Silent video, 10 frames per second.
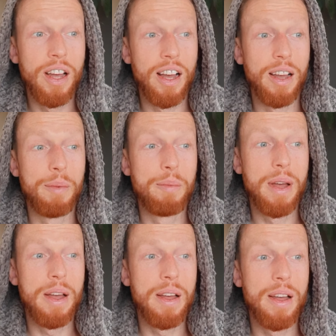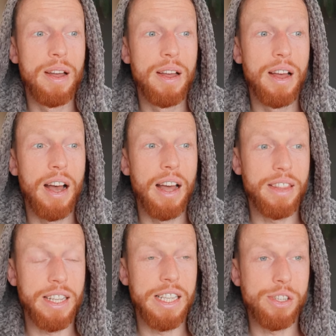I
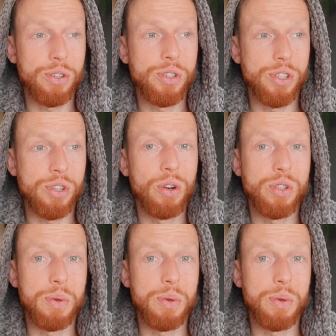think it's good to talk